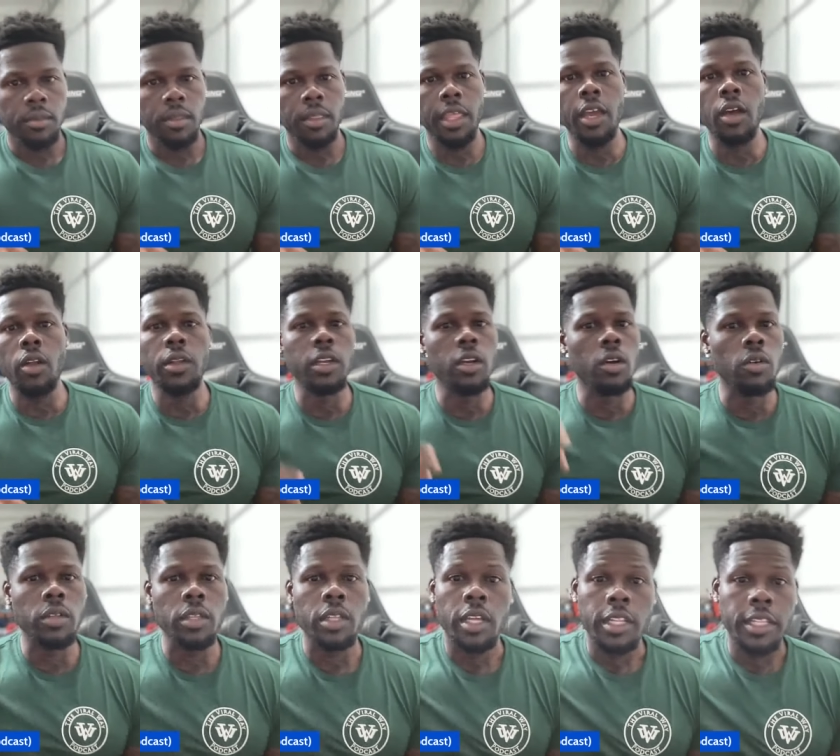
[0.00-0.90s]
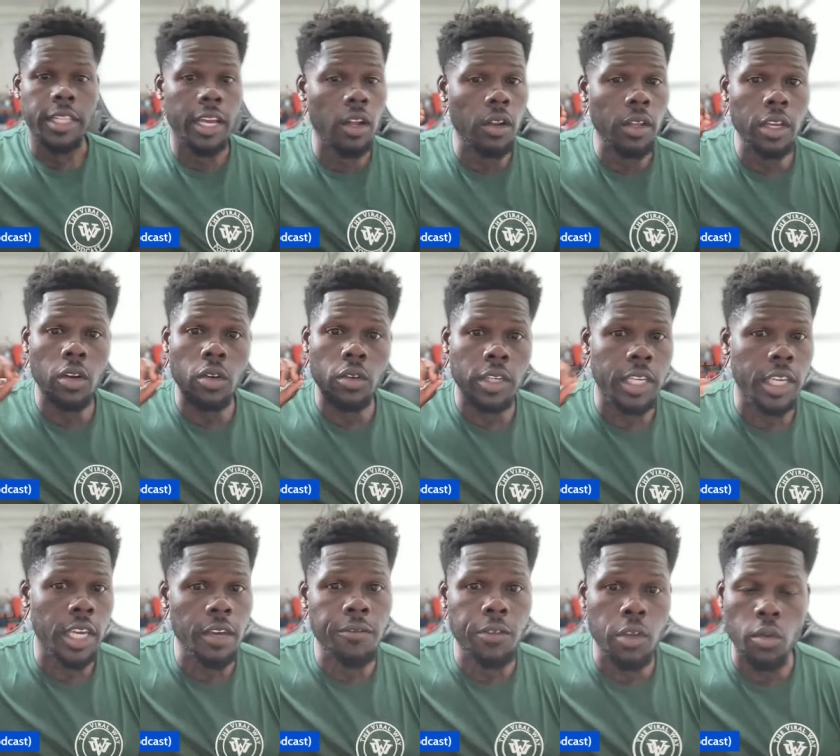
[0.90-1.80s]
They only gonna they only gonna
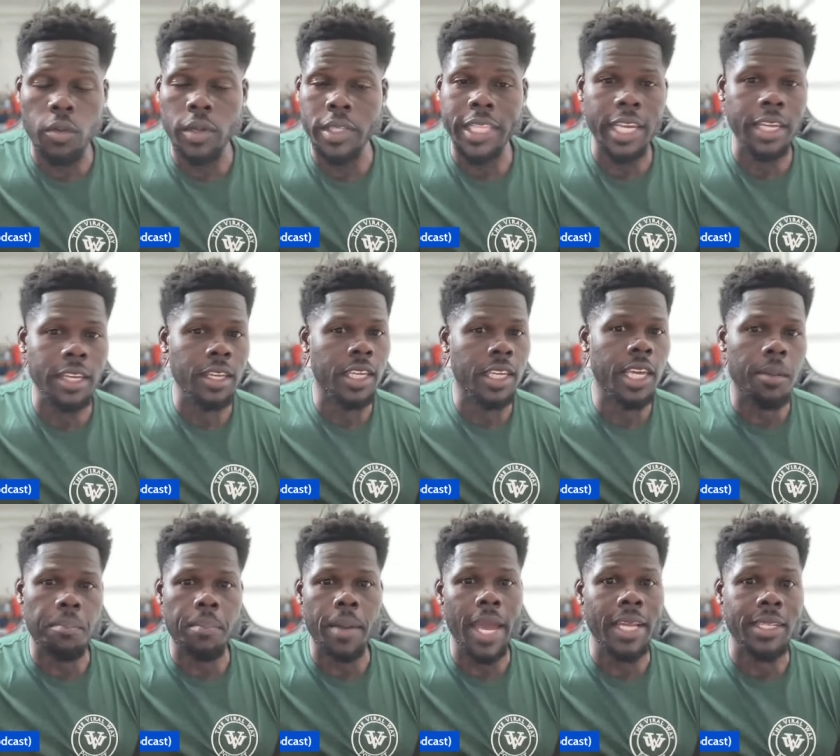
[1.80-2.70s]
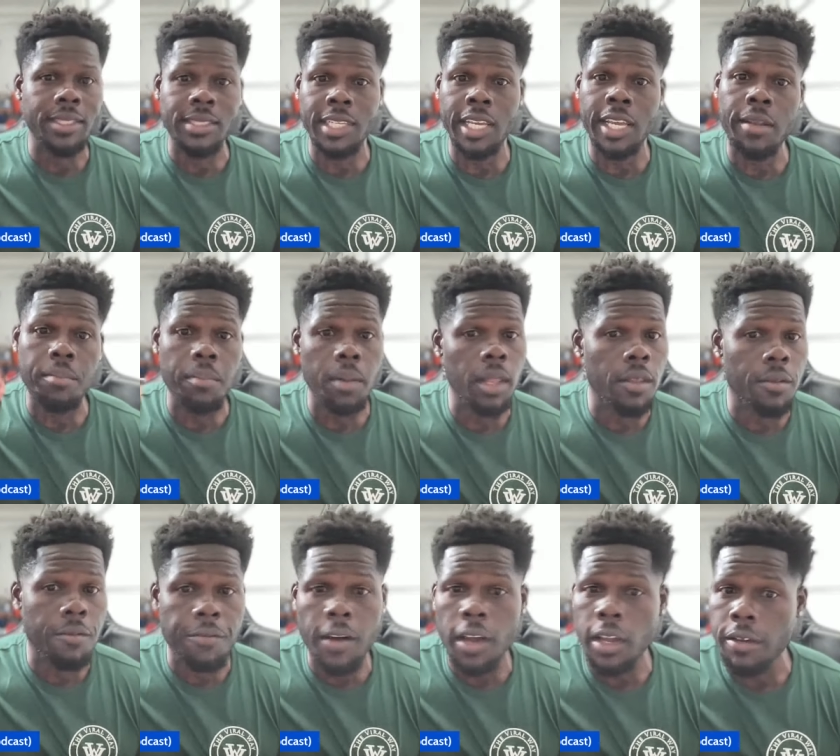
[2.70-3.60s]
give you what they could get back ten
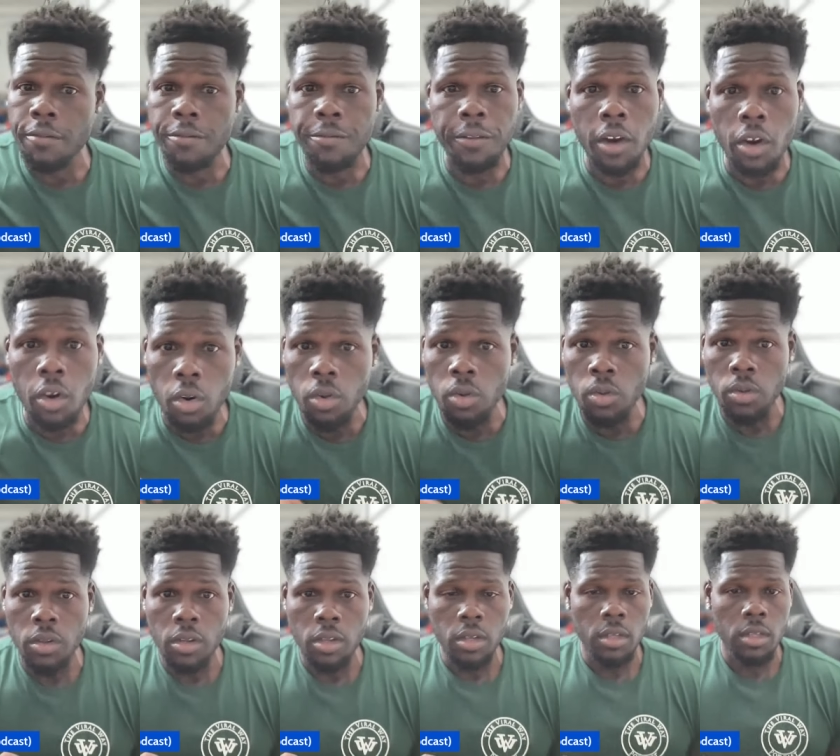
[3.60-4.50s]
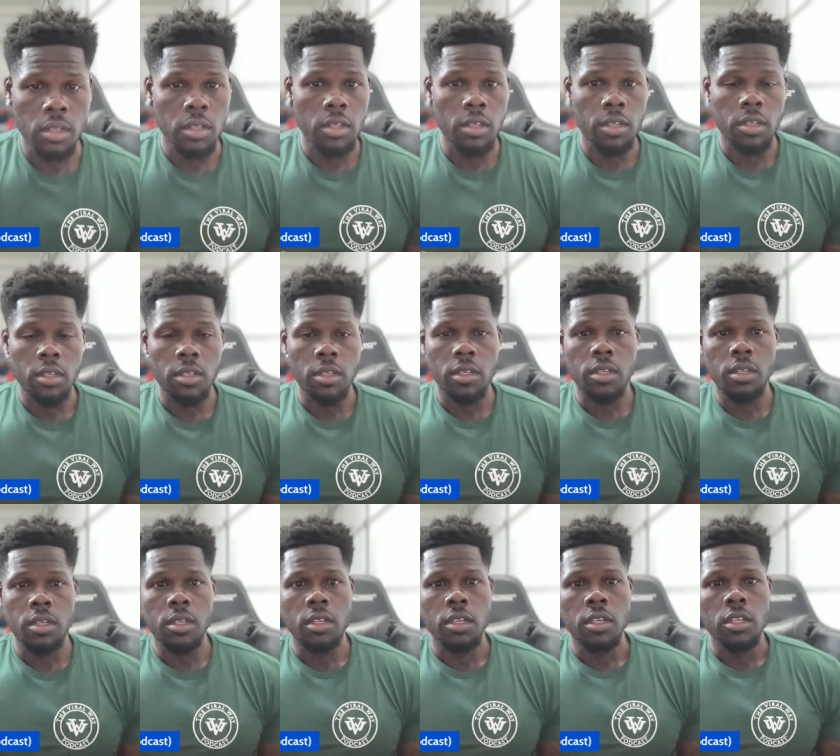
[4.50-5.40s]
motherfucking fold.
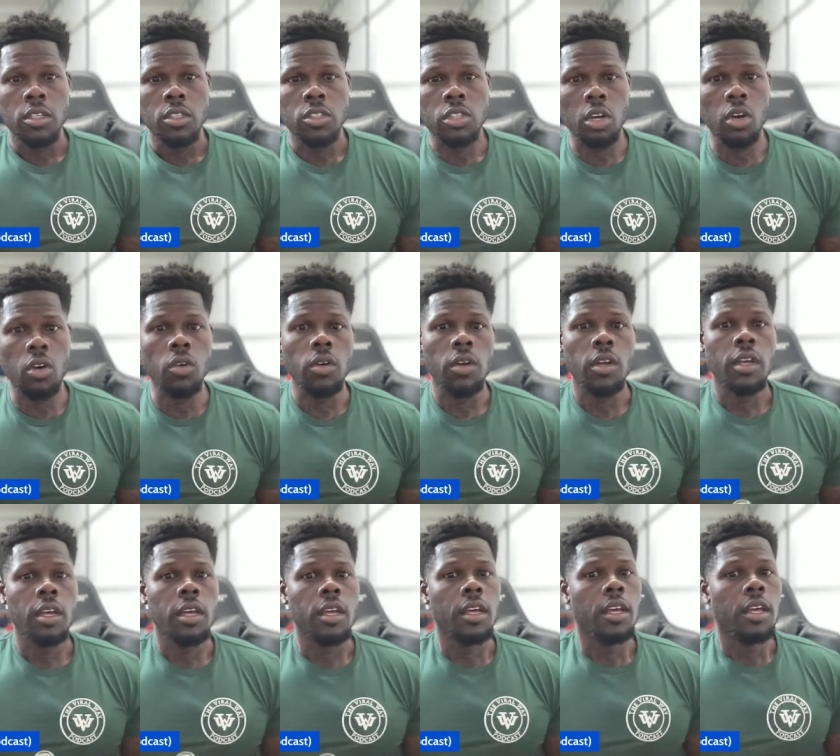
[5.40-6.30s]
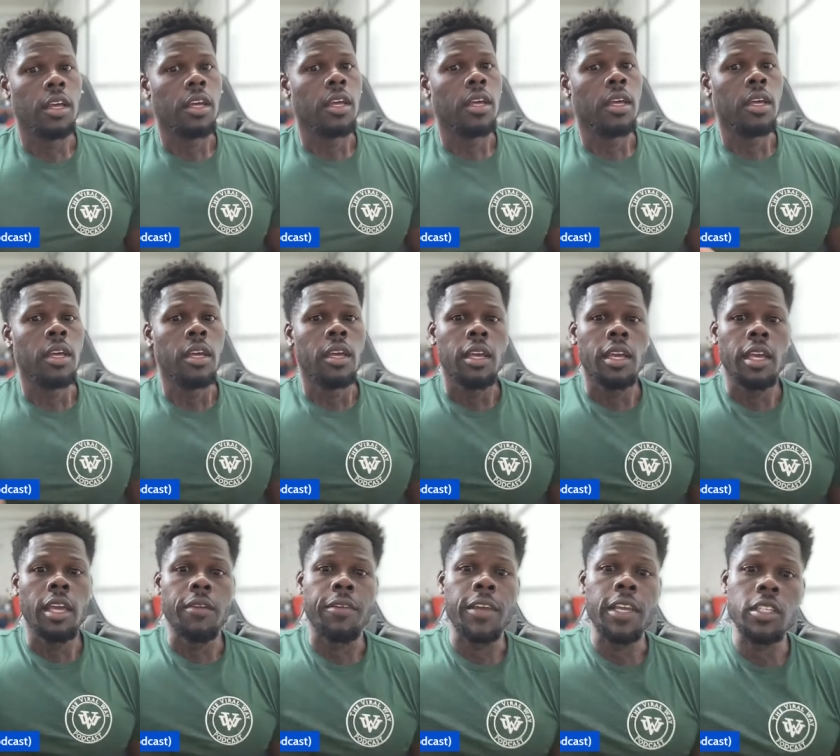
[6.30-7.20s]
So
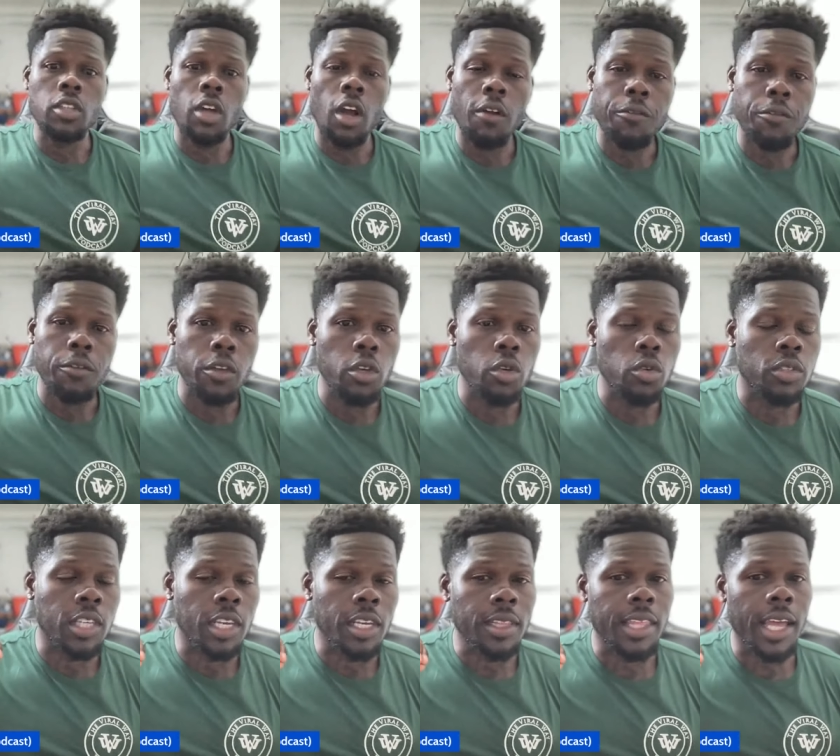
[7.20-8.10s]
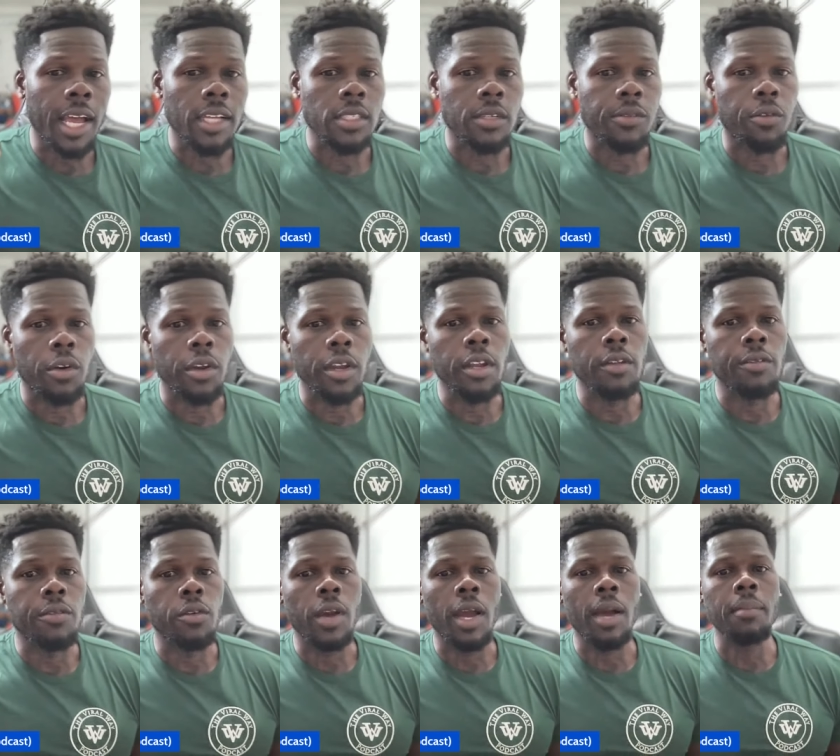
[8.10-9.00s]
if he's offering you ten thousand for an
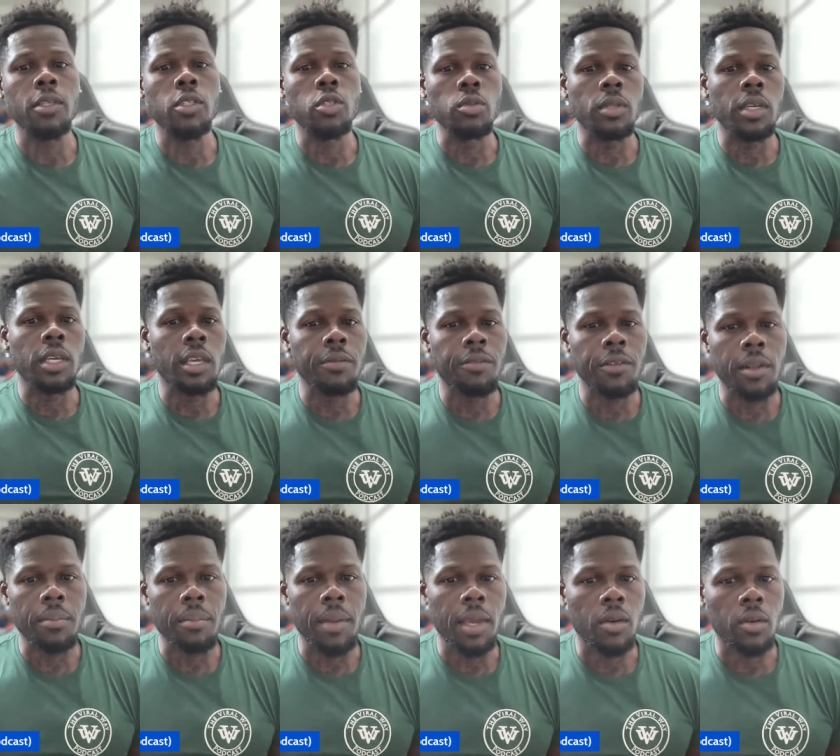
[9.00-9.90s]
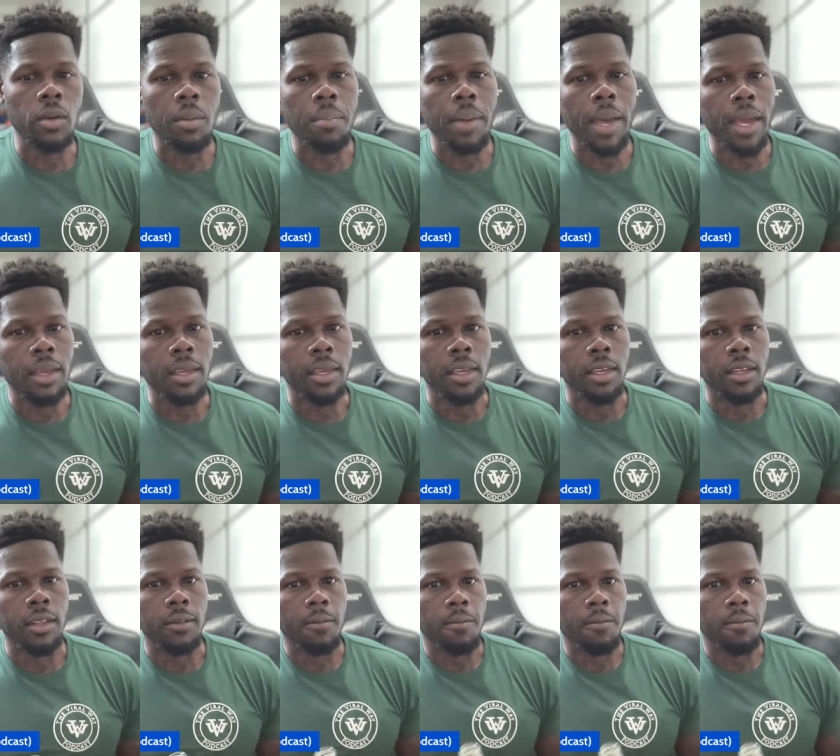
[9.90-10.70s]
interview, how much you think he finna make on the back end?